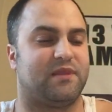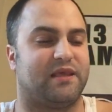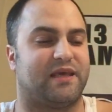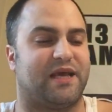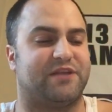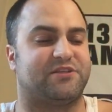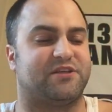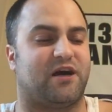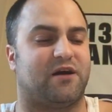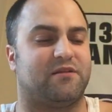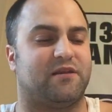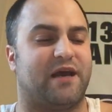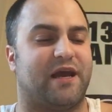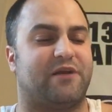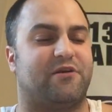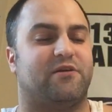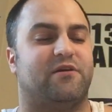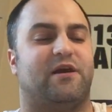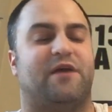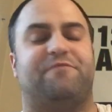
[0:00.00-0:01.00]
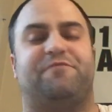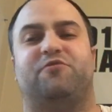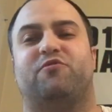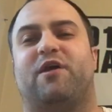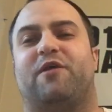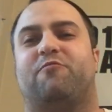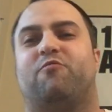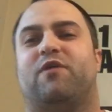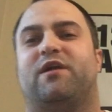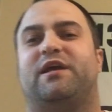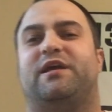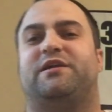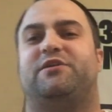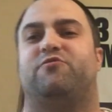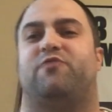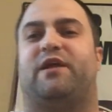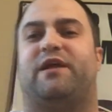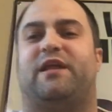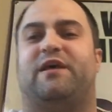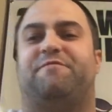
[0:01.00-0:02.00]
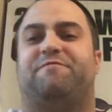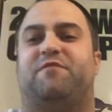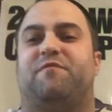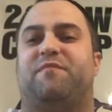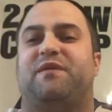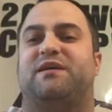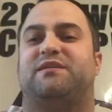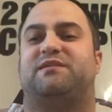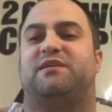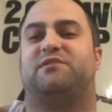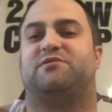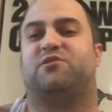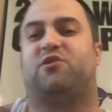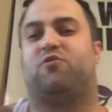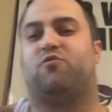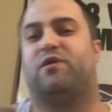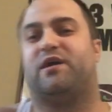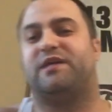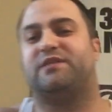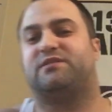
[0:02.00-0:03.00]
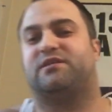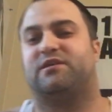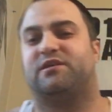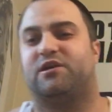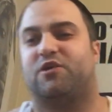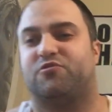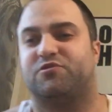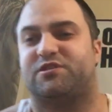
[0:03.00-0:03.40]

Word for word: Catch y'all later. If you ain't with it, you ain't infamous. As always, go